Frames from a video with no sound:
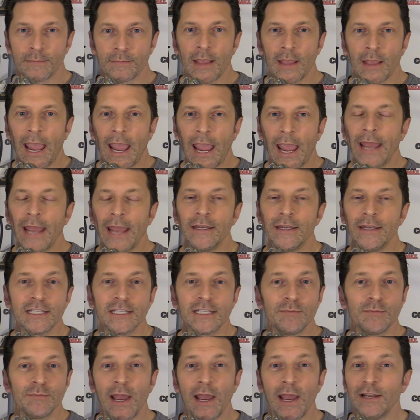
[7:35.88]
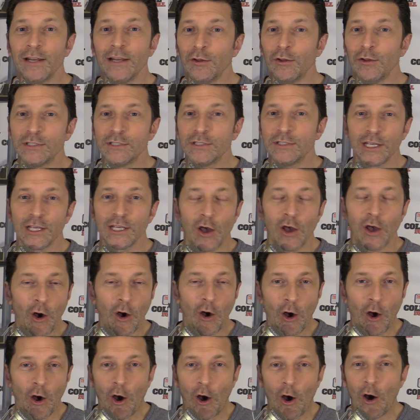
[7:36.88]
And despite losing
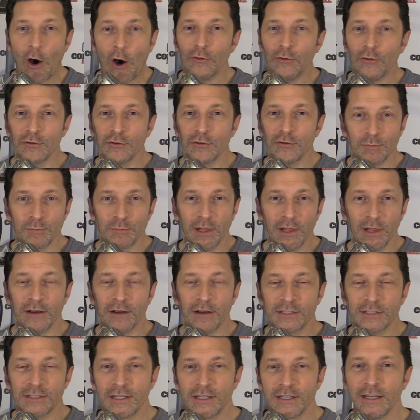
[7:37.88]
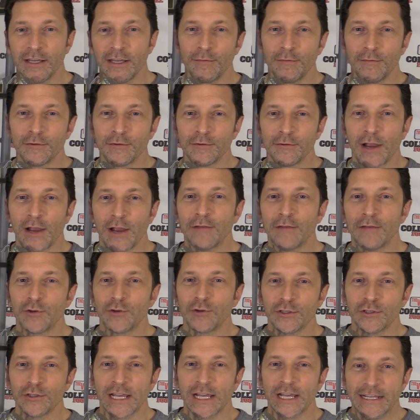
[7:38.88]
all those players to the NFL draft,
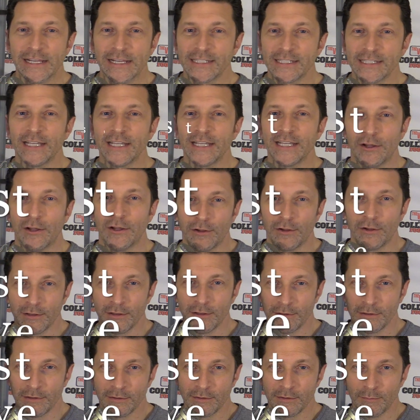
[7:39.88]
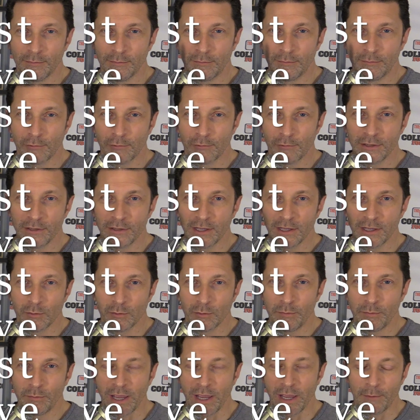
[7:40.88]
Georgia is still right there with
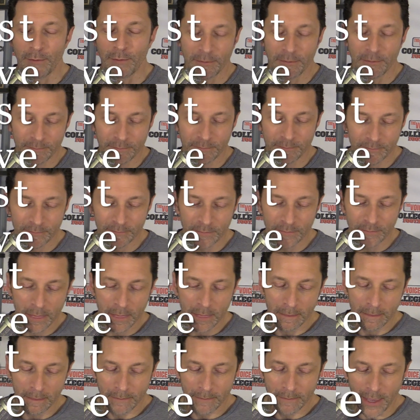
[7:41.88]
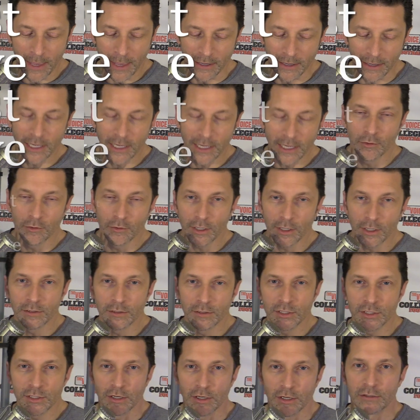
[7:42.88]
Bama. Okay, here are the
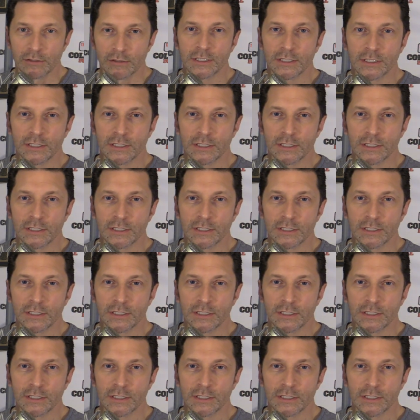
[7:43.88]
concerns.